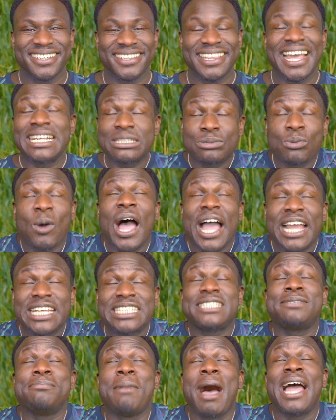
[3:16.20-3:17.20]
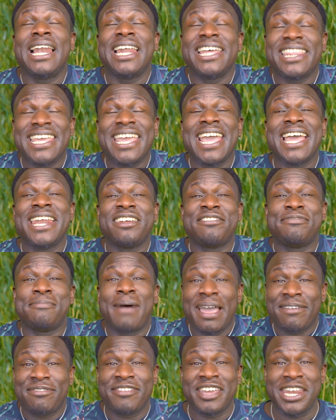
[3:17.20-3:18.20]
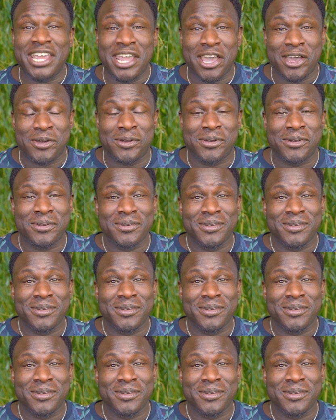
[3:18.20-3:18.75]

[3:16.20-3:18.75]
That's why I smile at the end of my video.